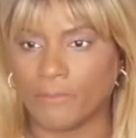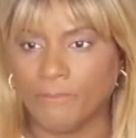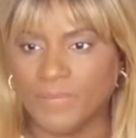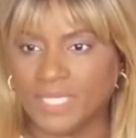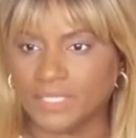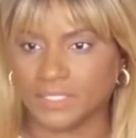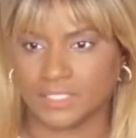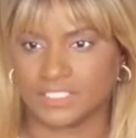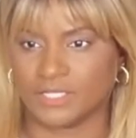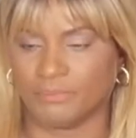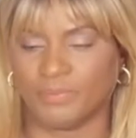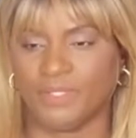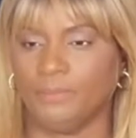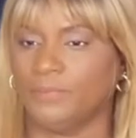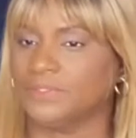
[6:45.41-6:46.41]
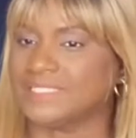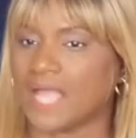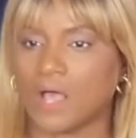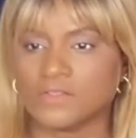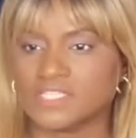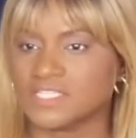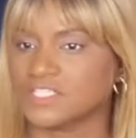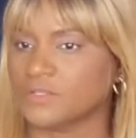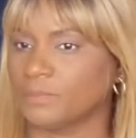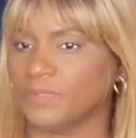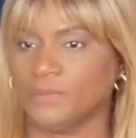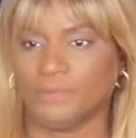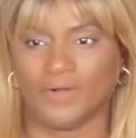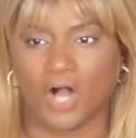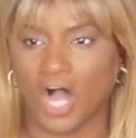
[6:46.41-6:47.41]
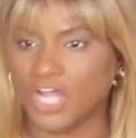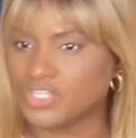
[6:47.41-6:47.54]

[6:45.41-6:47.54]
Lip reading: of millions of people, thousands of people,